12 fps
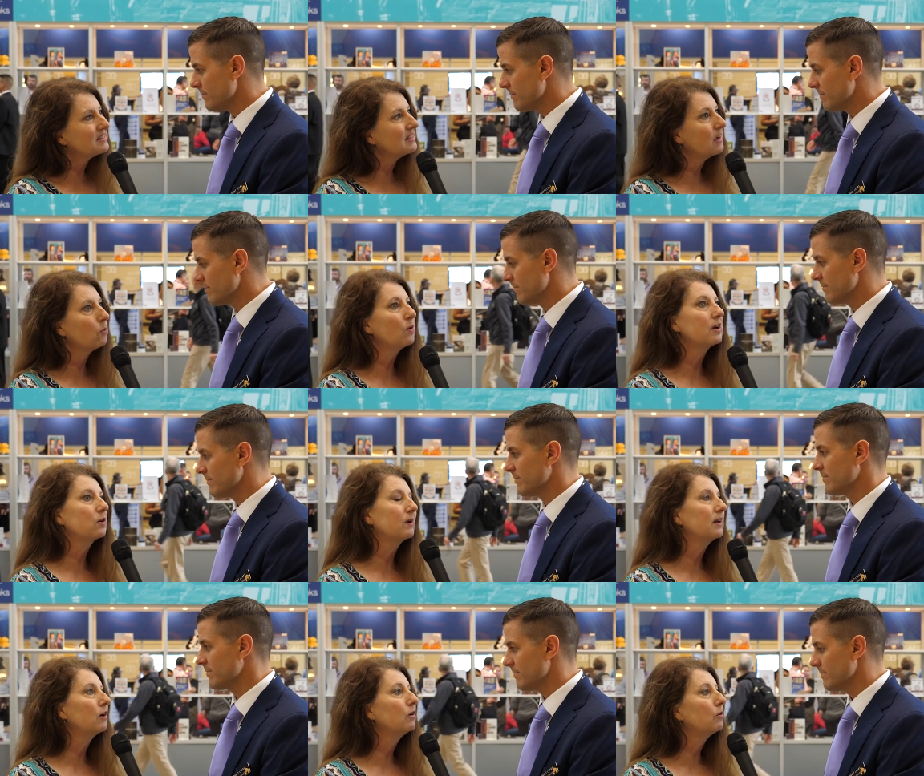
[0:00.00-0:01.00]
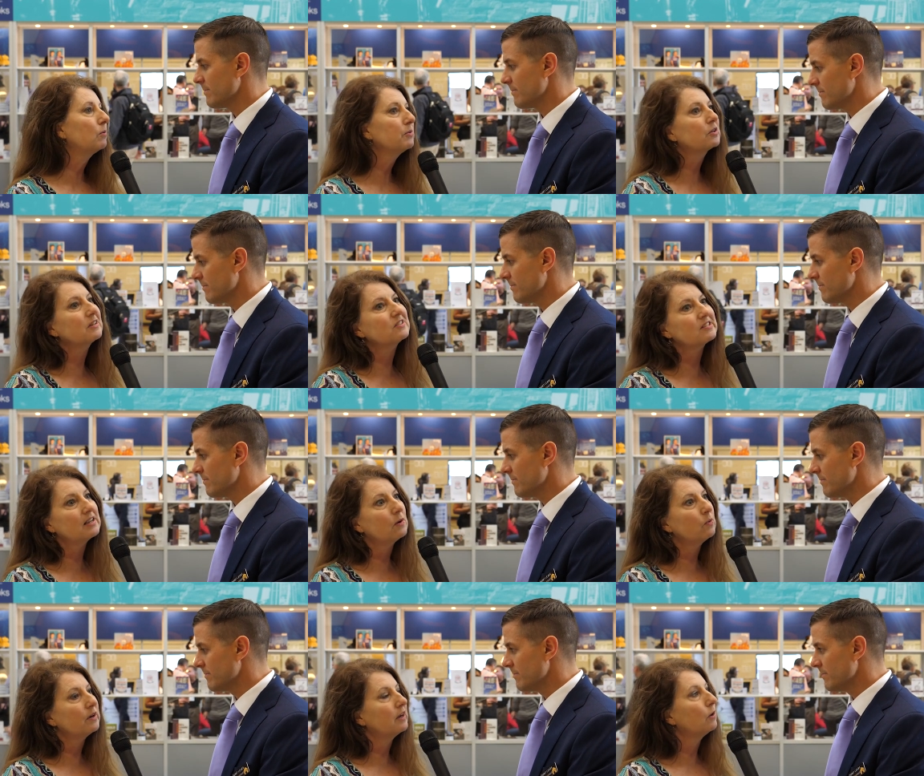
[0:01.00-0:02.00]
Speaker 1: and say, I want a green home. They're going to say, I
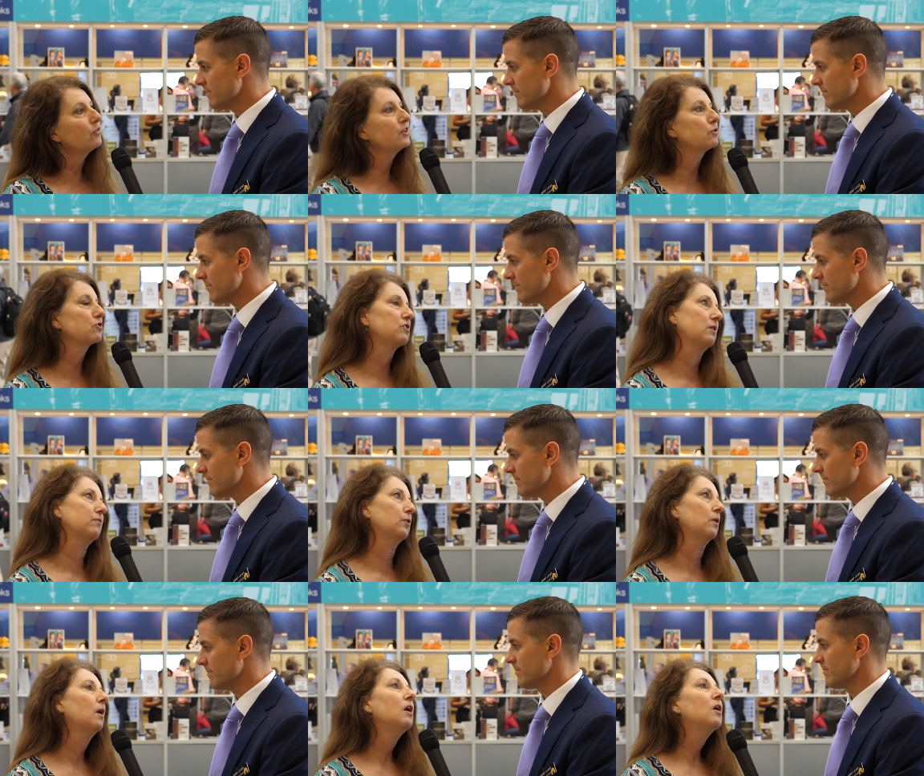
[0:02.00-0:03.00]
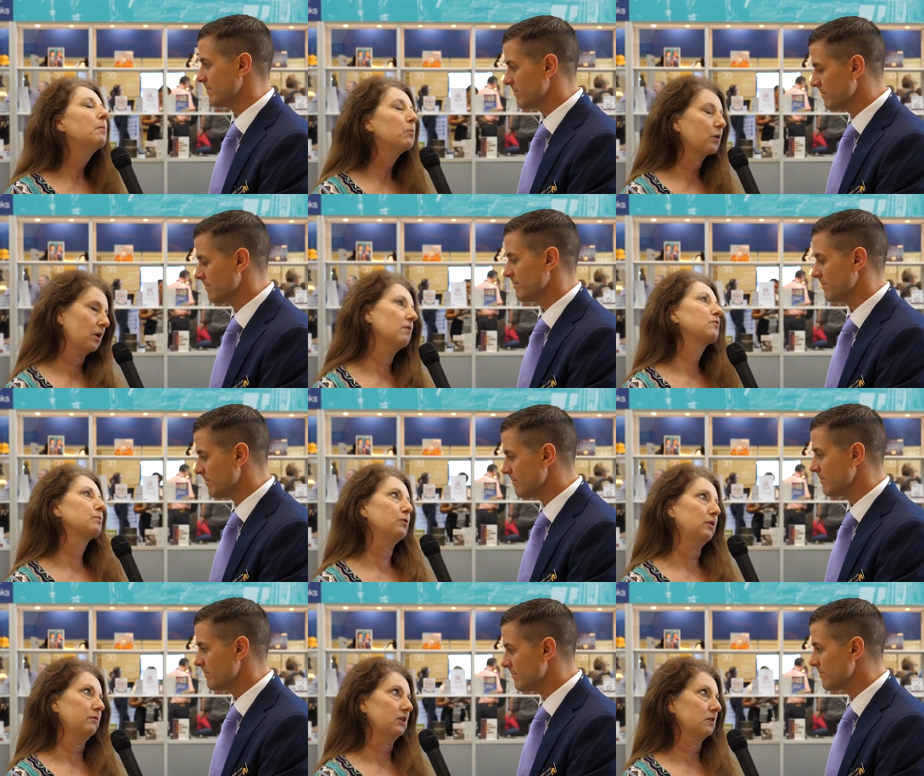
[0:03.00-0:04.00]
want a healthier, safer more
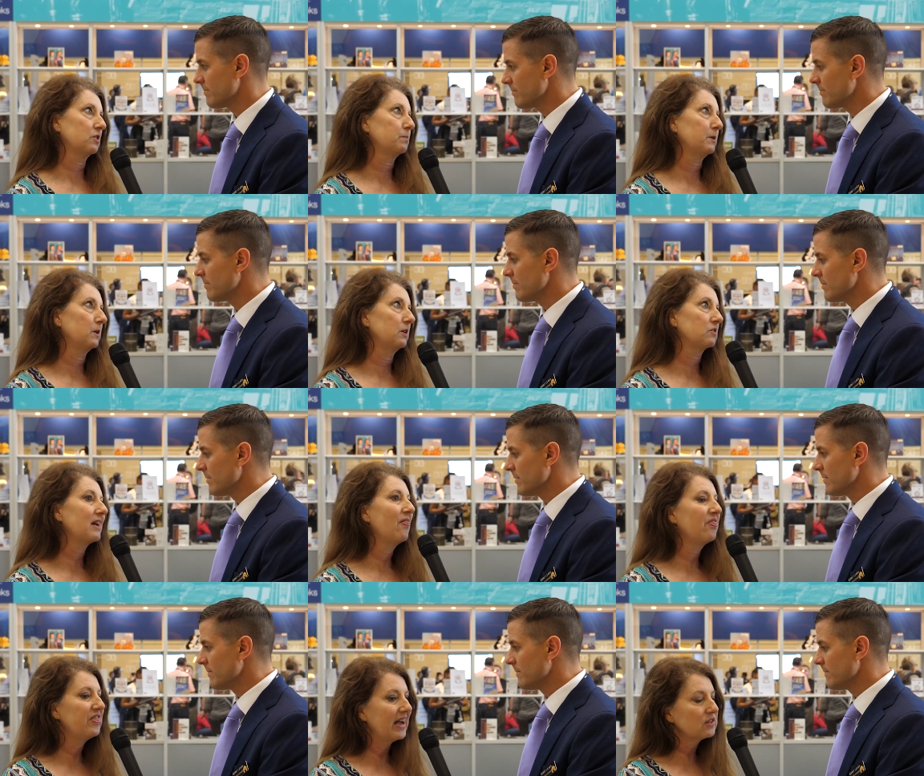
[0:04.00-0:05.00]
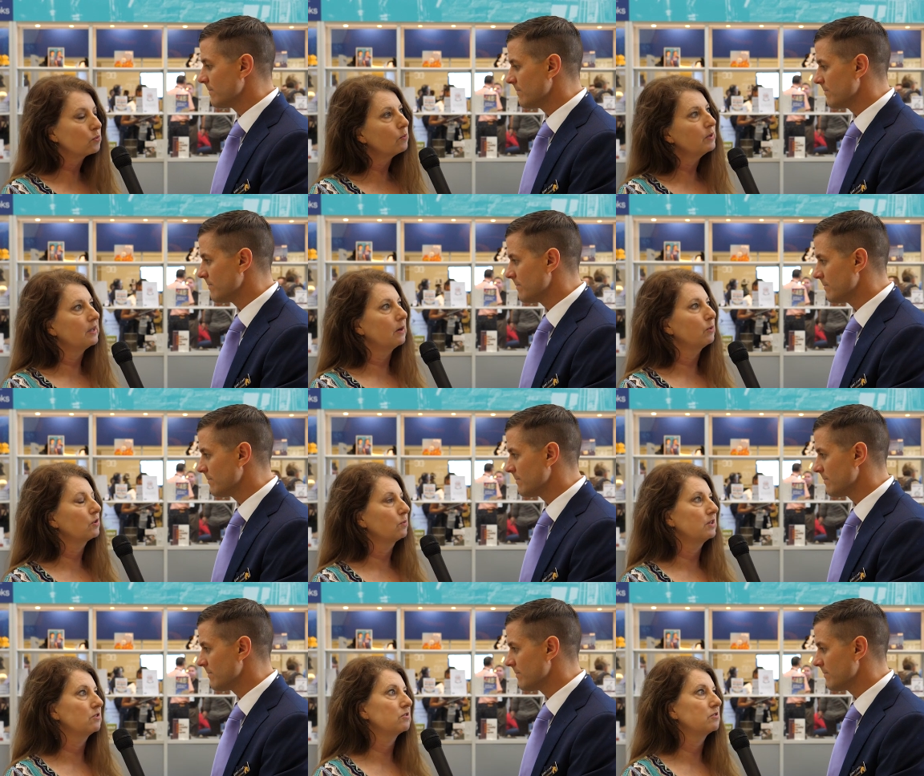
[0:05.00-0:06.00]
comfortable living experience. And that's what we get with
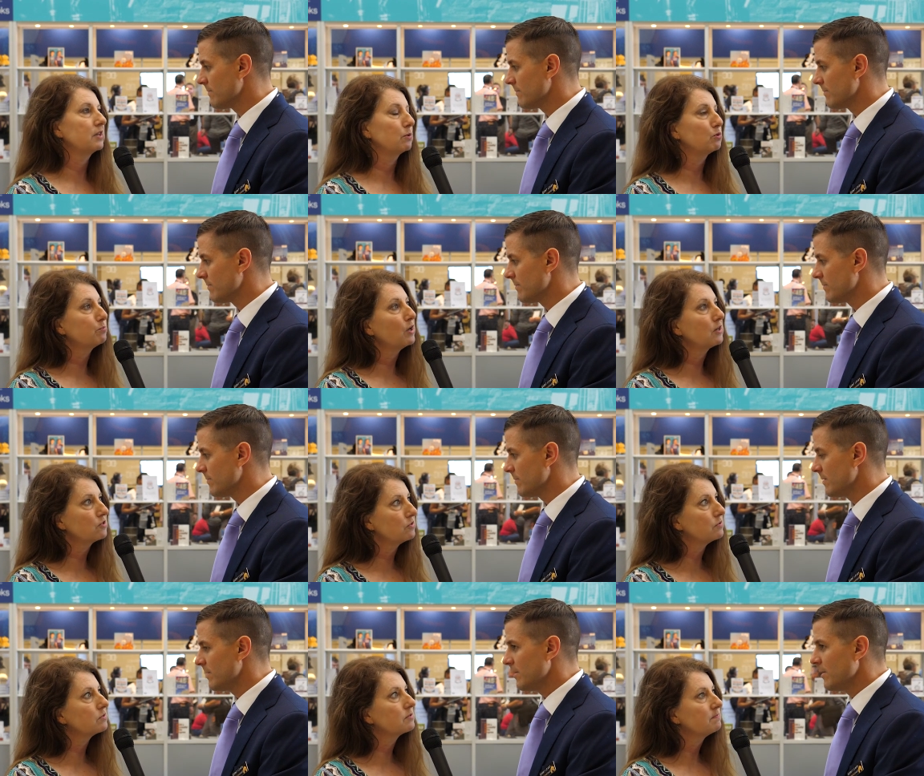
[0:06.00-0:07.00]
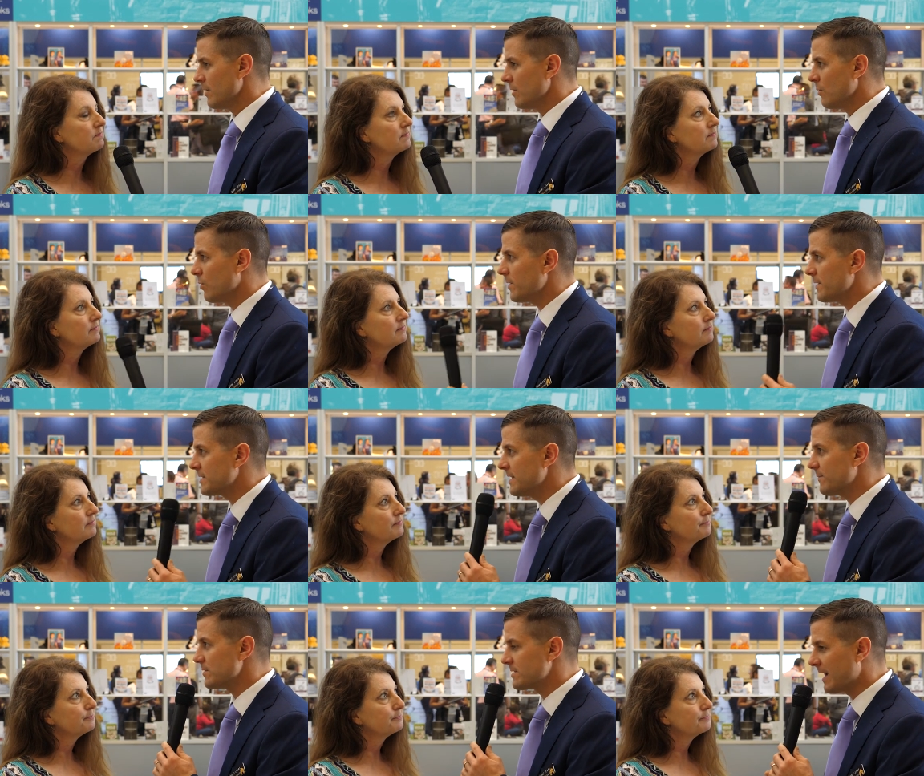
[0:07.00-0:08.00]
green and
Speaker 2: sustainable practices. What are the
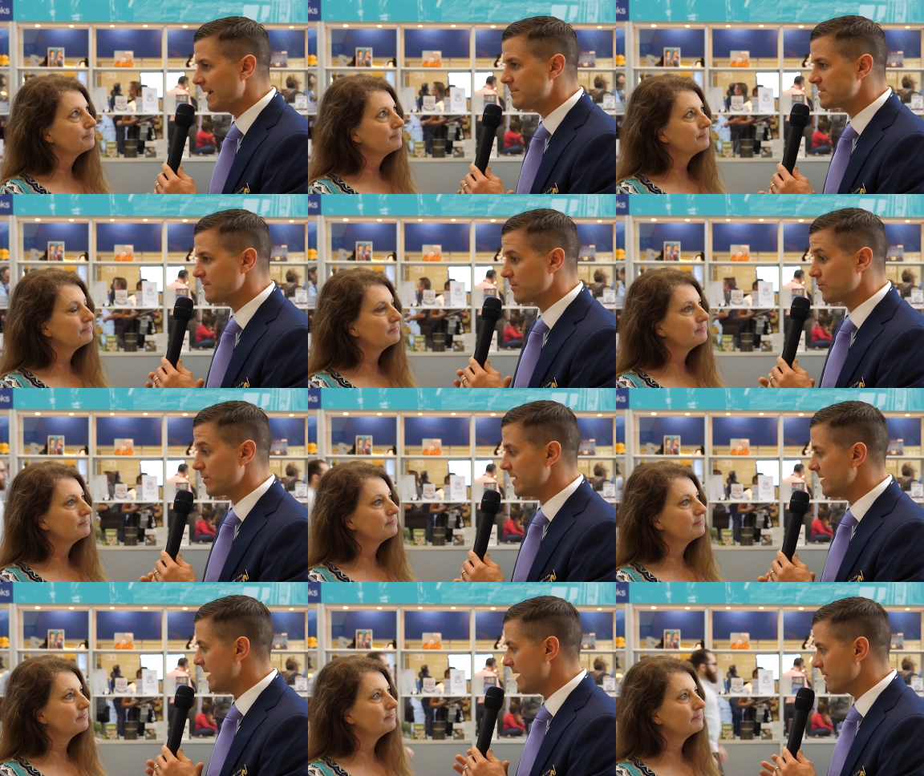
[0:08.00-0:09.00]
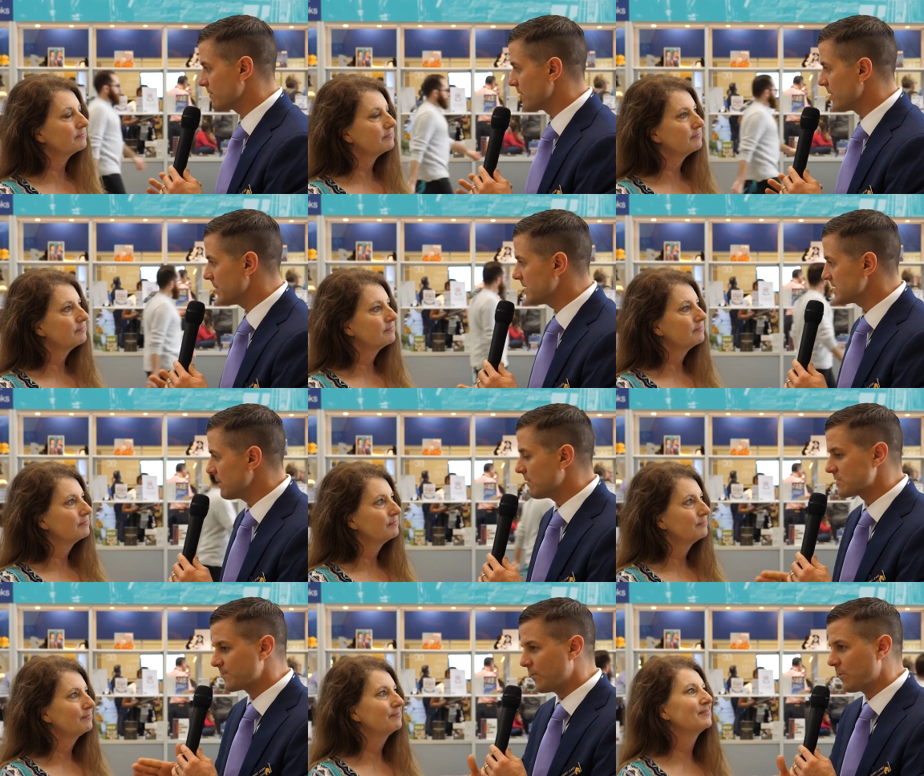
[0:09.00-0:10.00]
different types of green out there? Because I know
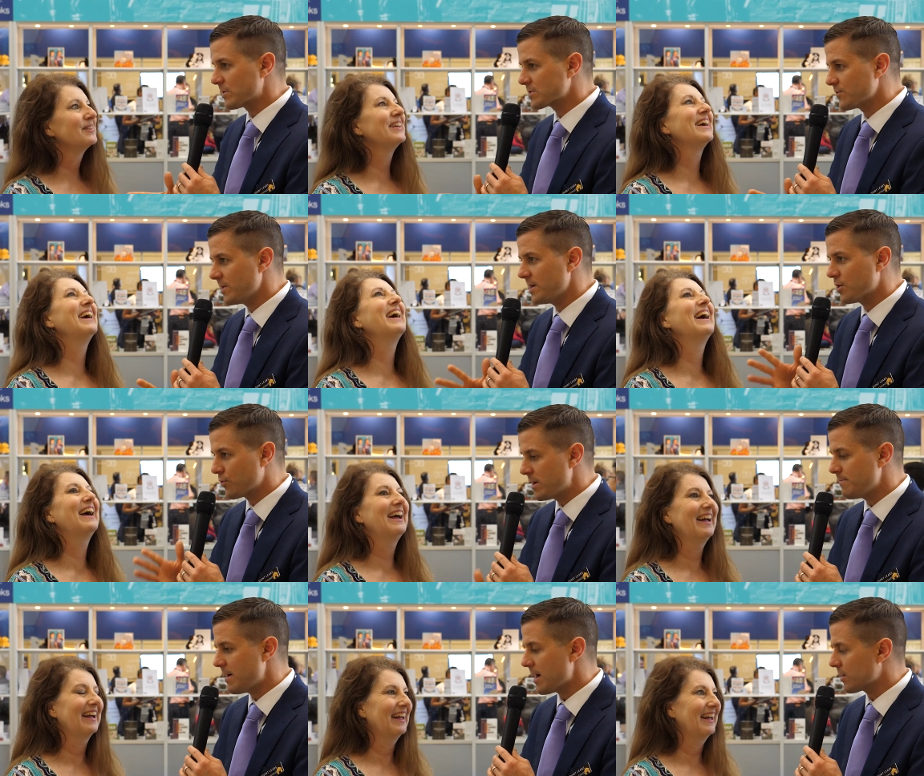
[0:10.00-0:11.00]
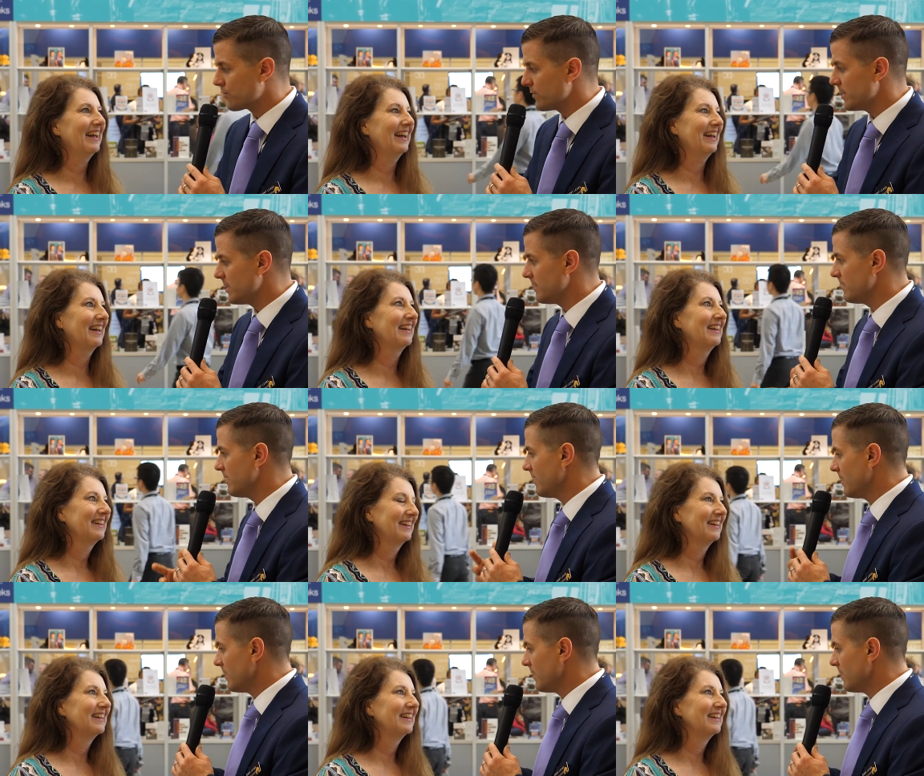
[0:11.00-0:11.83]
there's forest green, greenback green,